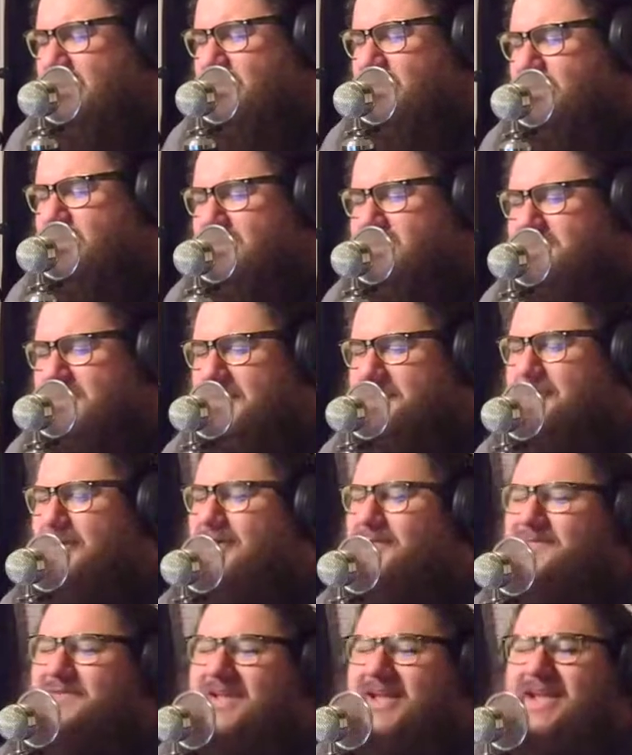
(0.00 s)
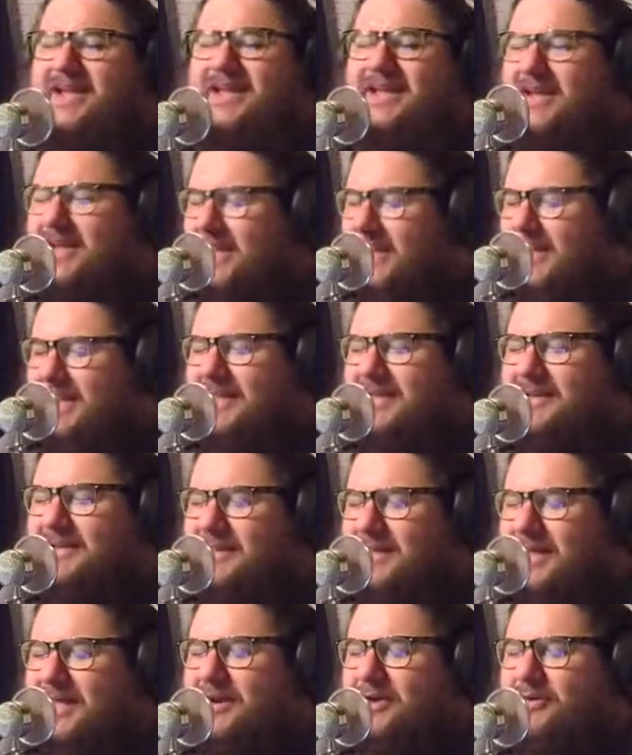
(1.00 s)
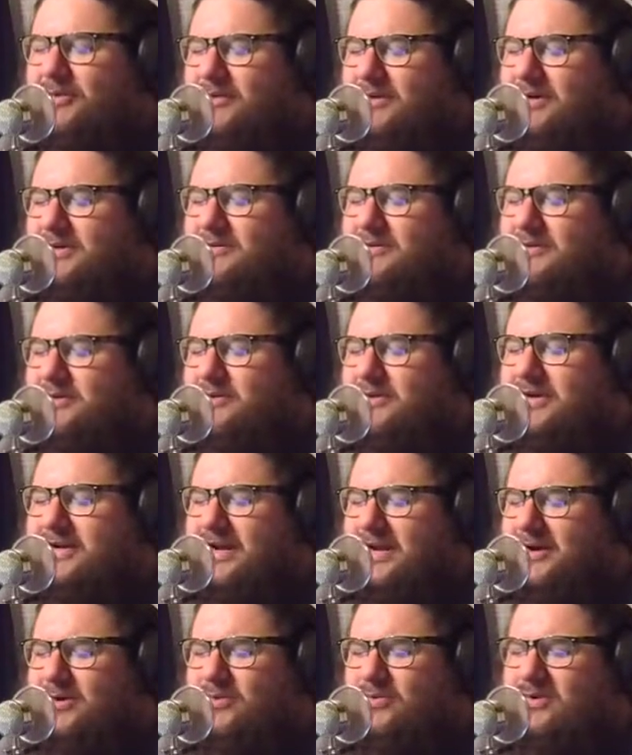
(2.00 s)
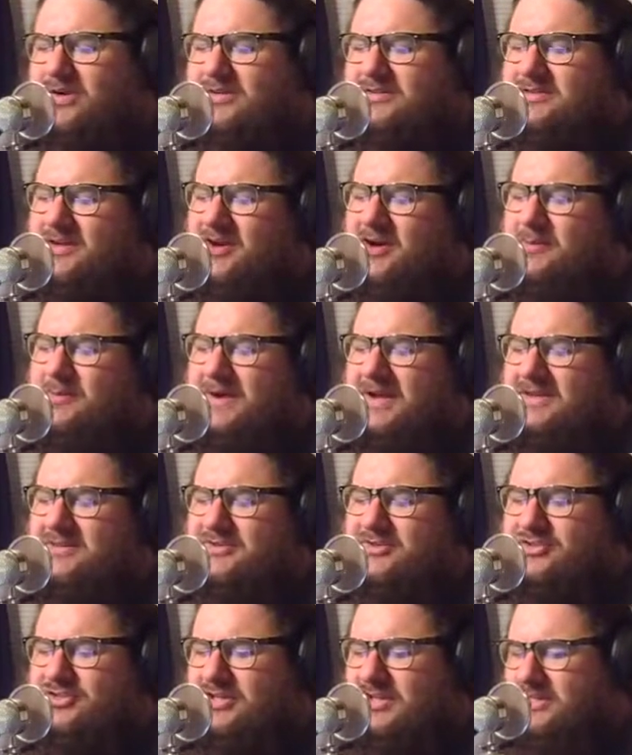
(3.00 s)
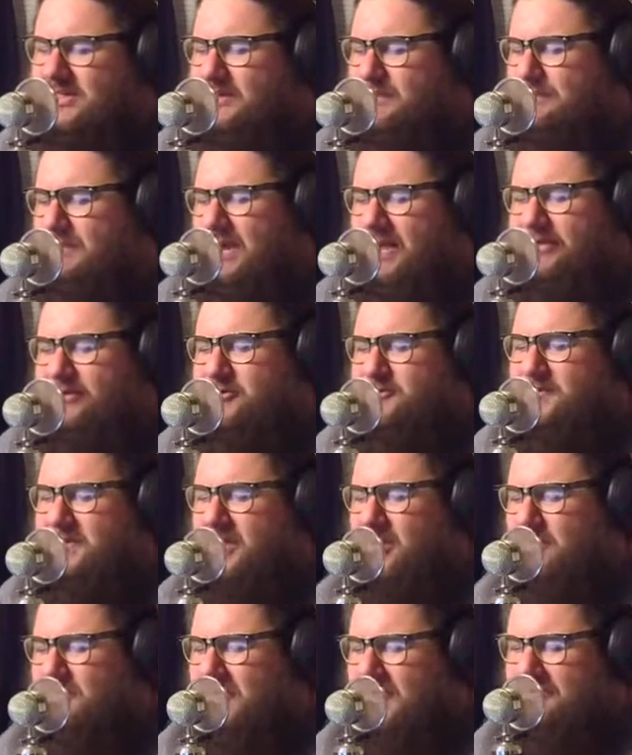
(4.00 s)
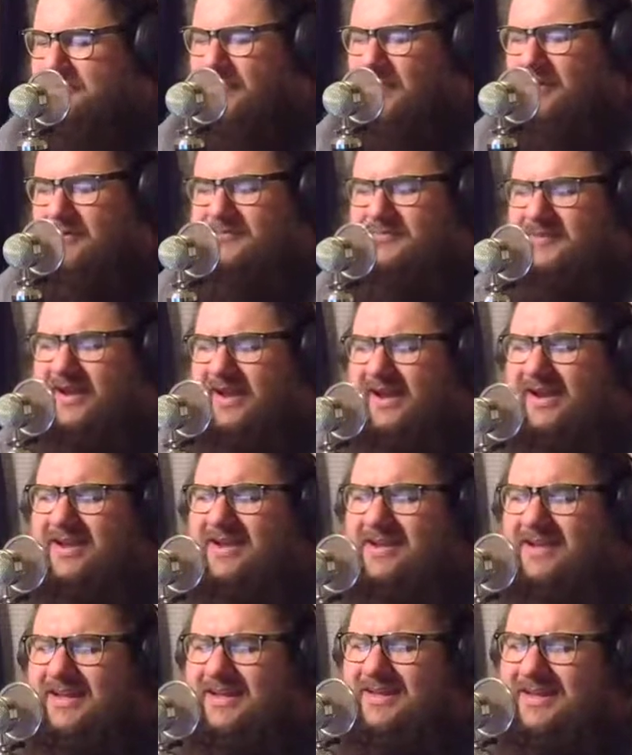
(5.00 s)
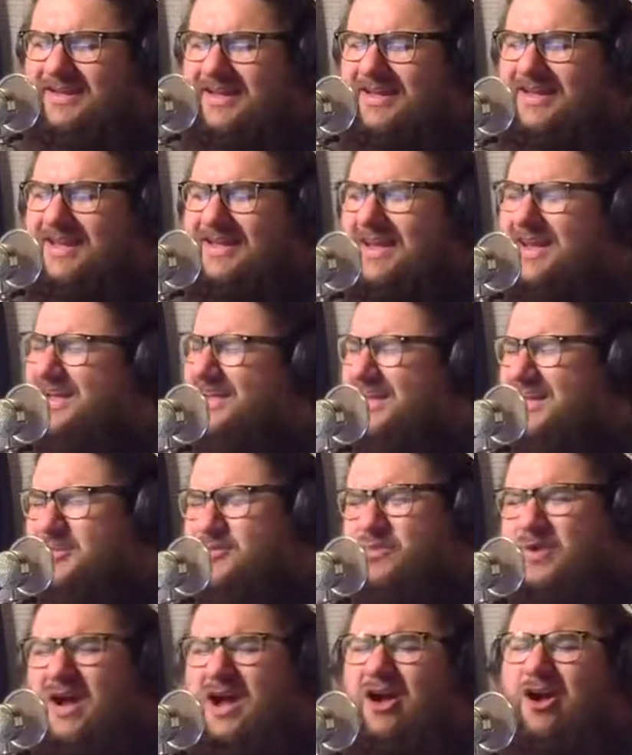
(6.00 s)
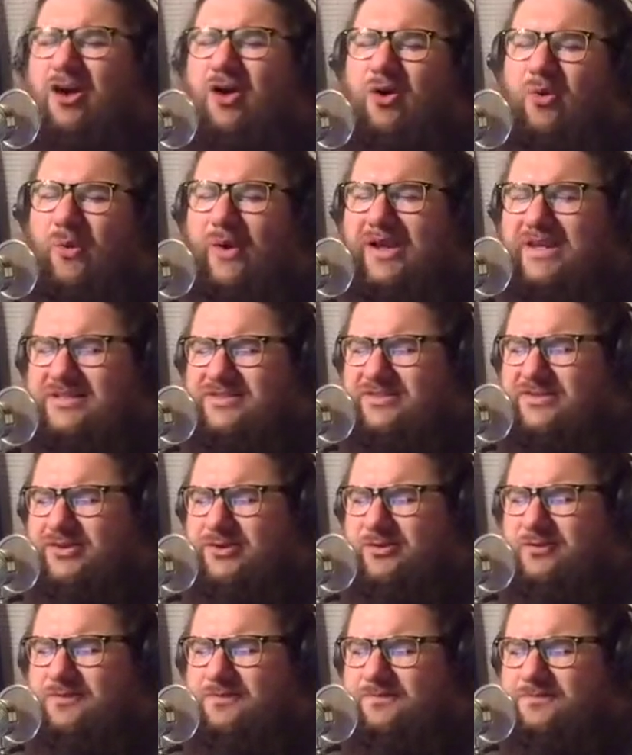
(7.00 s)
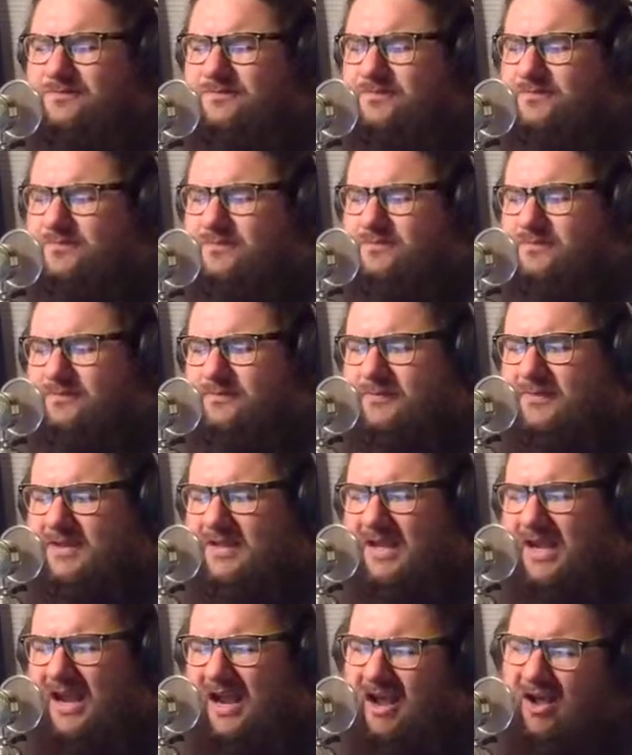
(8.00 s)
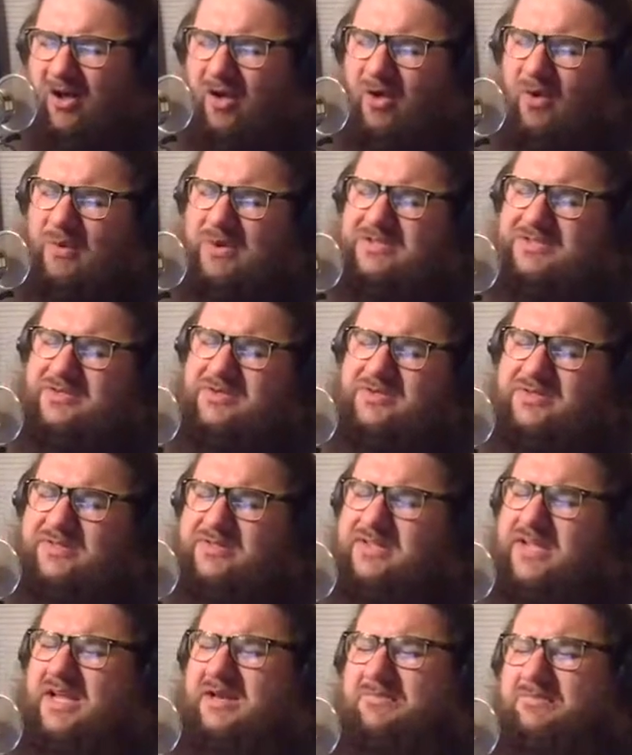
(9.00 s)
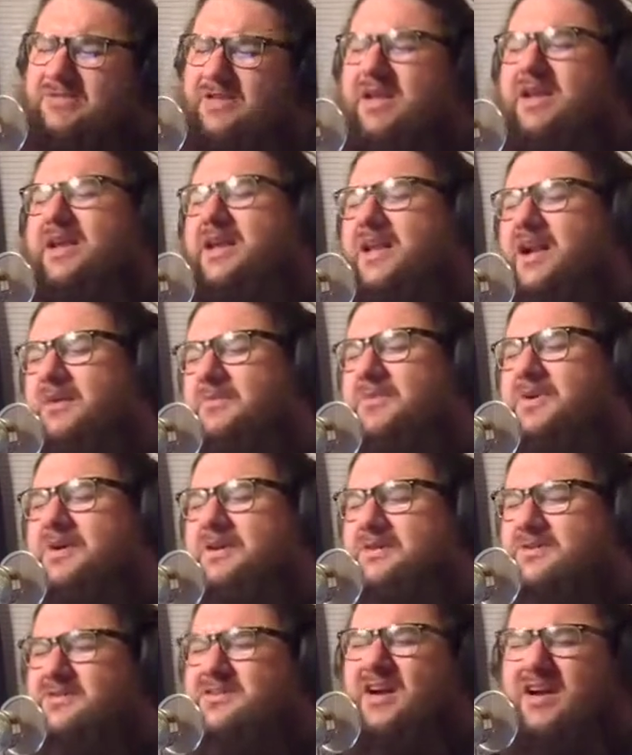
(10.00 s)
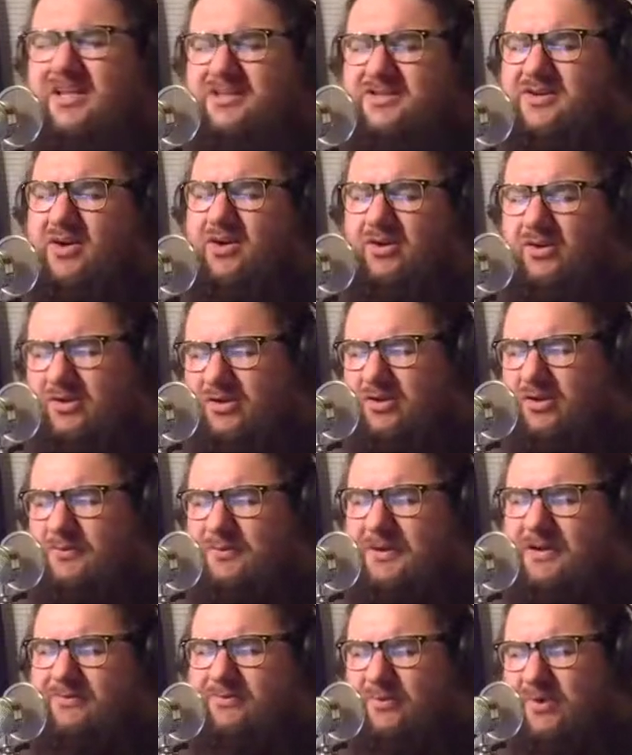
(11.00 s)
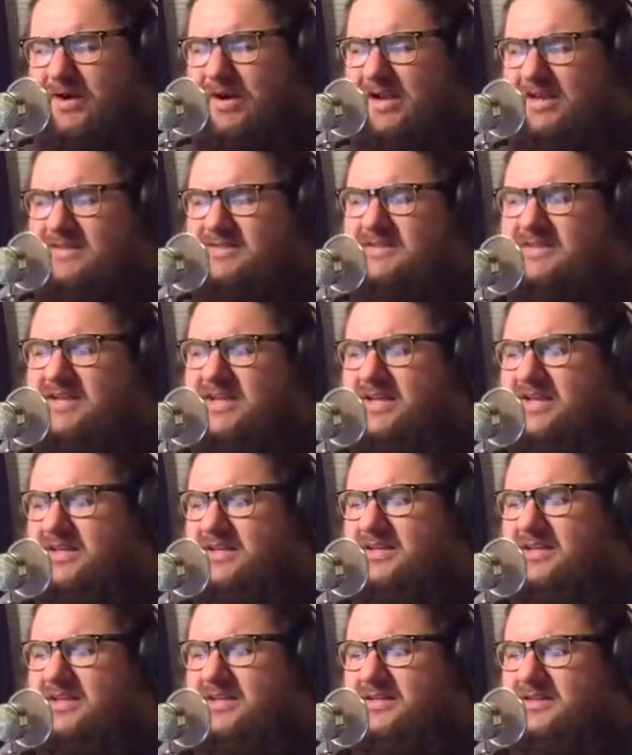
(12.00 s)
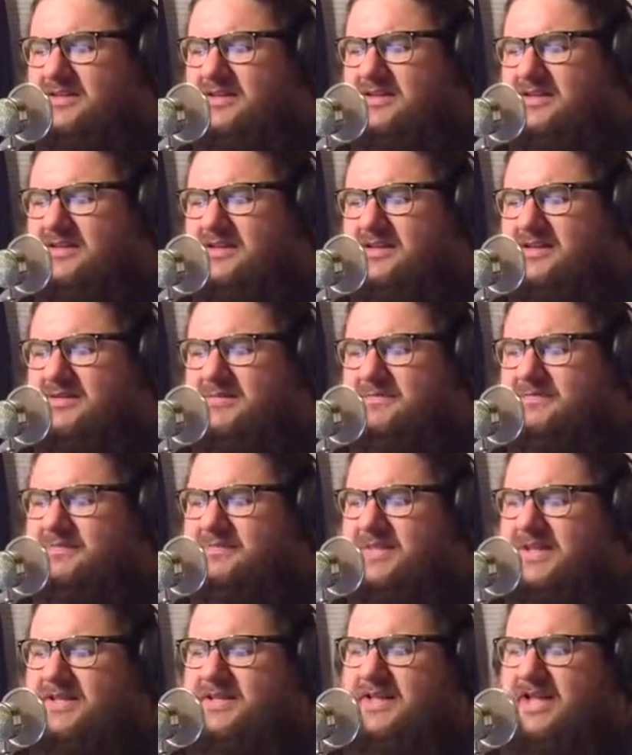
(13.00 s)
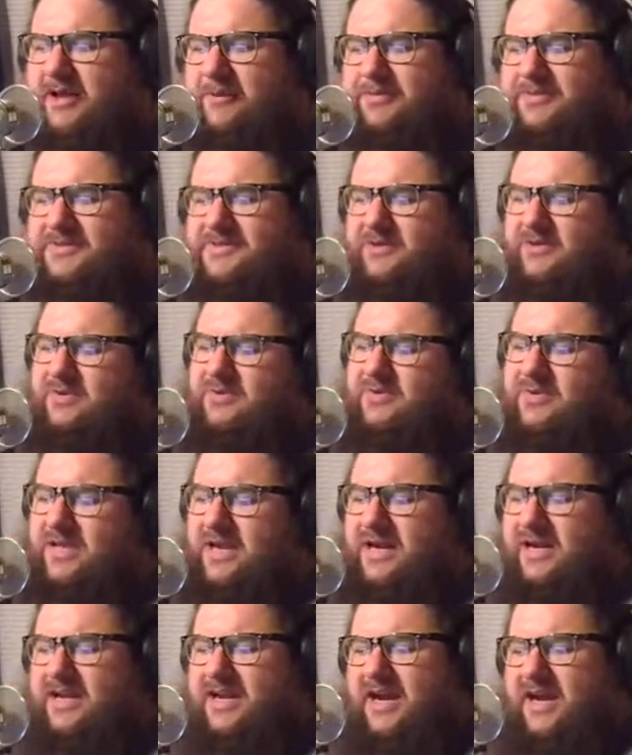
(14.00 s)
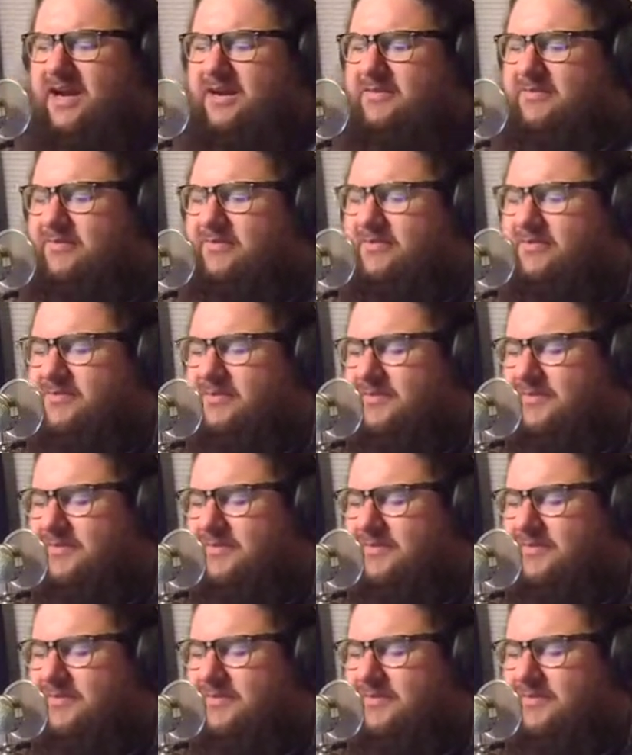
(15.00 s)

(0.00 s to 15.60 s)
know, it's my birthday, and I don't want to talk about shit that bothers me on my birthday. That's what I always do. I always do the same thing, and I'm going to touch on a little bit of what I said in the episode that I kind of